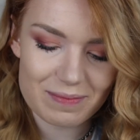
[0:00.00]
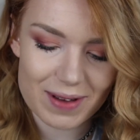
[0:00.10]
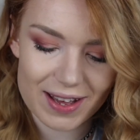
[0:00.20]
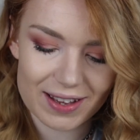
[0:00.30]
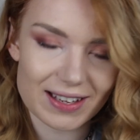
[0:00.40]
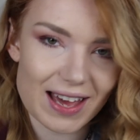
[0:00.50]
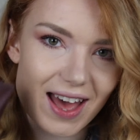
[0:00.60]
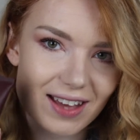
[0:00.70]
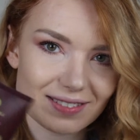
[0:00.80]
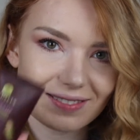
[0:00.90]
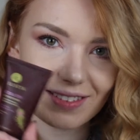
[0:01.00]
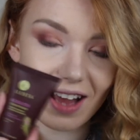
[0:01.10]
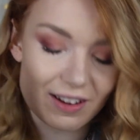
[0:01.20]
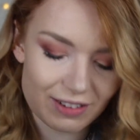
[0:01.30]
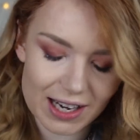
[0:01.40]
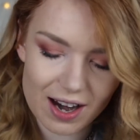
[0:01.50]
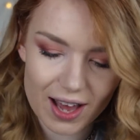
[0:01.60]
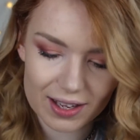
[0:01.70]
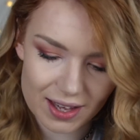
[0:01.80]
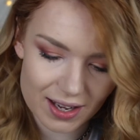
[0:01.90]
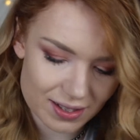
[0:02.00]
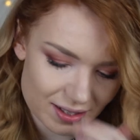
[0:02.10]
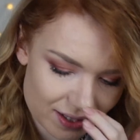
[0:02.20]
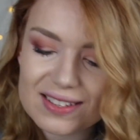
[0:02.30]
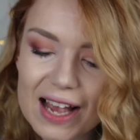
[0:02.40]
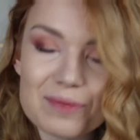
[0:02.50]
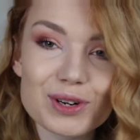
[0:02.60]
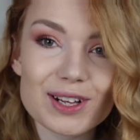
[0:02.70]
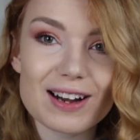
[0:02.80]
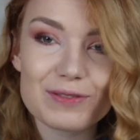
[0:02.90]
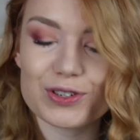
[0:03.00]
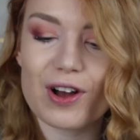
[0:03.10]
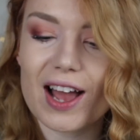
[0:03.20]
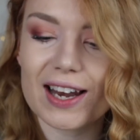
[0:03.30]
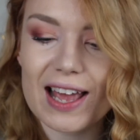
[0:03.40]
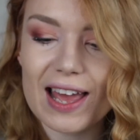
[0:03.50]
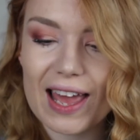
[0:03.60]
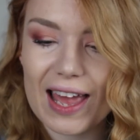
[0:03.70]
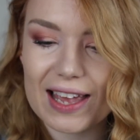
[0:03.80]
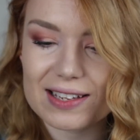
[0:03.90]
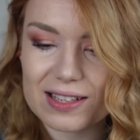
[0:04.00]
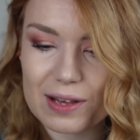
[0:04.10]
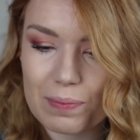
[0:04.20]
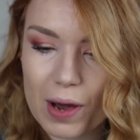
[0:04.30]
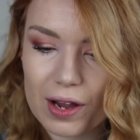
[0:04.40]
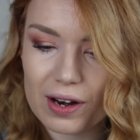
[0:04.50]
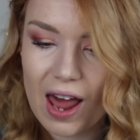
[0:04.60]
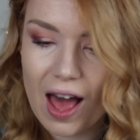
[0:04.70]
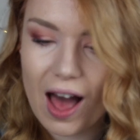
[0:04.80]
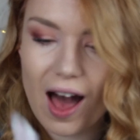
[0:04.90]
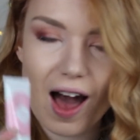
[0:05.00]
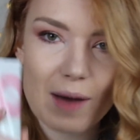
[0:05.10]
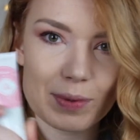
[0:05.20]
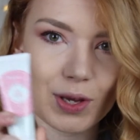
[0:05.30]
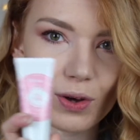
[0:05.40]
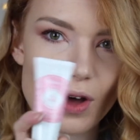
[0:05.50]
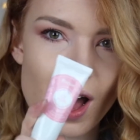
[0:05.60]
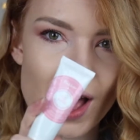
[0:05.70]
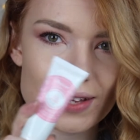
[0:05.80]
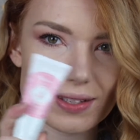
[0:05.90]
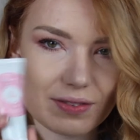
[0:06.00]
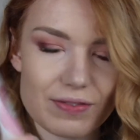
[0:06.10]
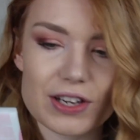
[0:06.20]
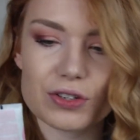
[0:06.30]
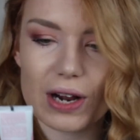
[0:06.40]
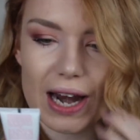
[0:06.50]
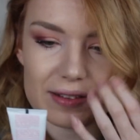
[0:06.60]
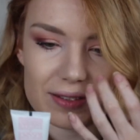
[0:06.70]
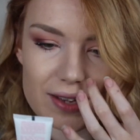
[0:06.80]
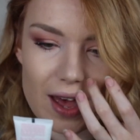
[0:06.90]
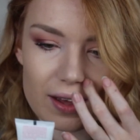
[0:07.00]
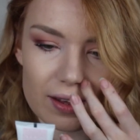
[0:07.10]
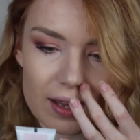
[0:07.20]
But yeah, I really like this. Second product I've tried is the Polar Pure Ice Facial Cleanser.